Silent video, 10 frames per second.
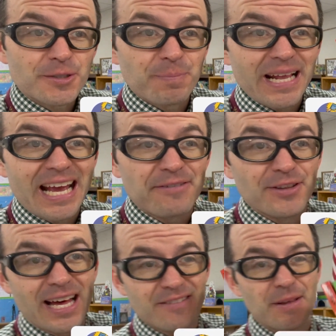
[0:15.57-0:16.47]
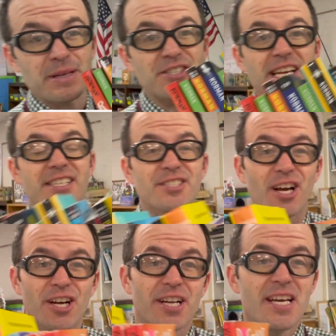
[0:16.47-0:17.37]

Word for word: but I have a lot of them. And chances are,